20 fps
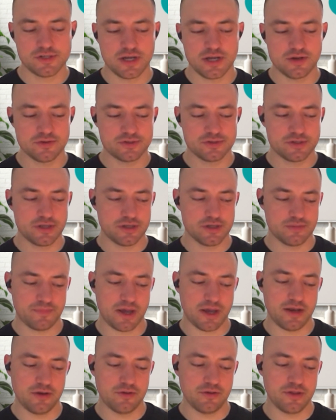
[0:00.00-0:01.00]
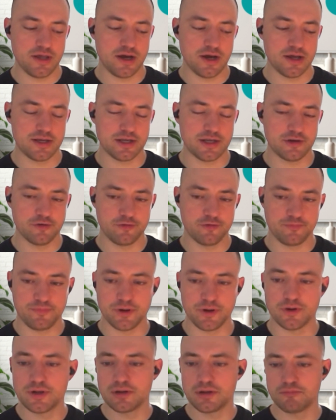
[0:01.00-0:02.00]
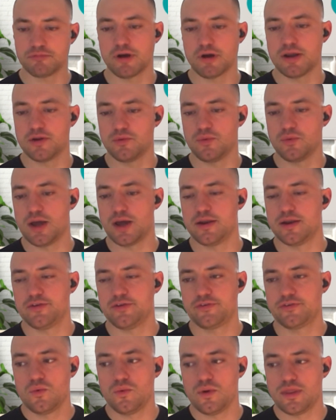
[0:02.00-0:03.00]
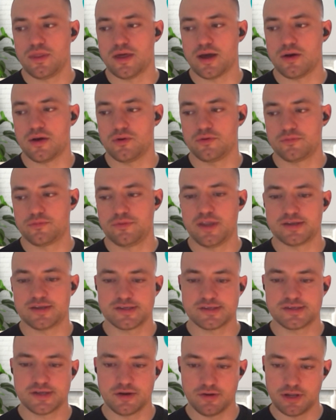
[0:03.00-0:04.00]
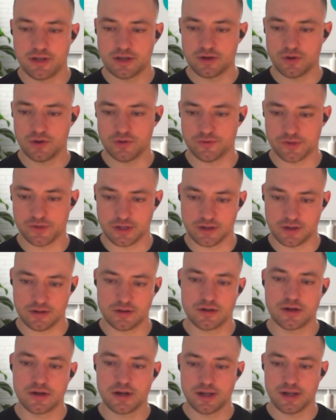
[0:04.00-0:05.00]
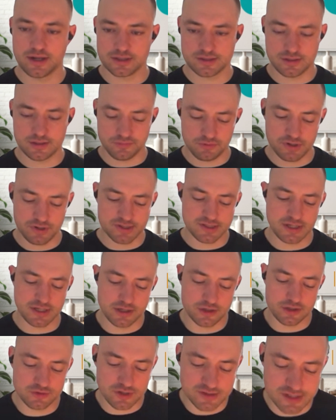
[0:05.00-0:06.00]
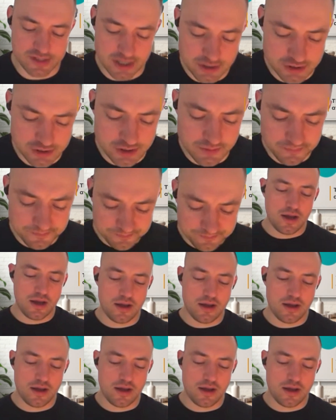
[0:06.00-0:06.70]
channels that depend on the idea of building brand awareness without necessarily causing clicks that precede a transaction.